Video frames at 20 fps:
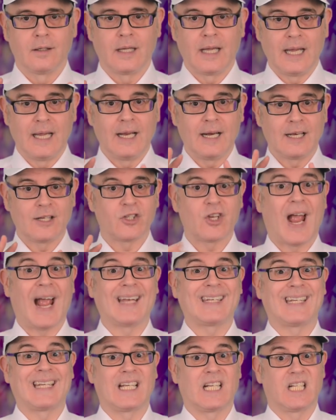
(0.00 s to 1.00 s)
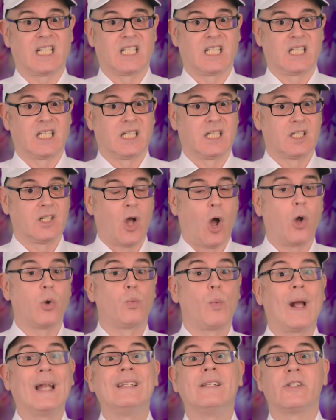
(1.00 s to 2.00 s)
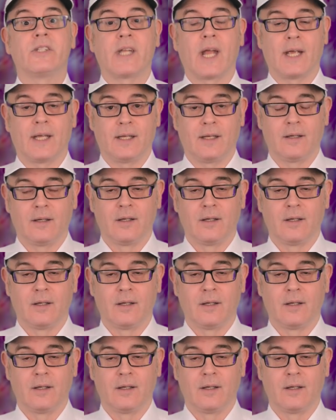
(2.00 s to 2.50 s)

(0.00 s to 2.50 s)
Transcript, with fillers: English addict on Wednesday.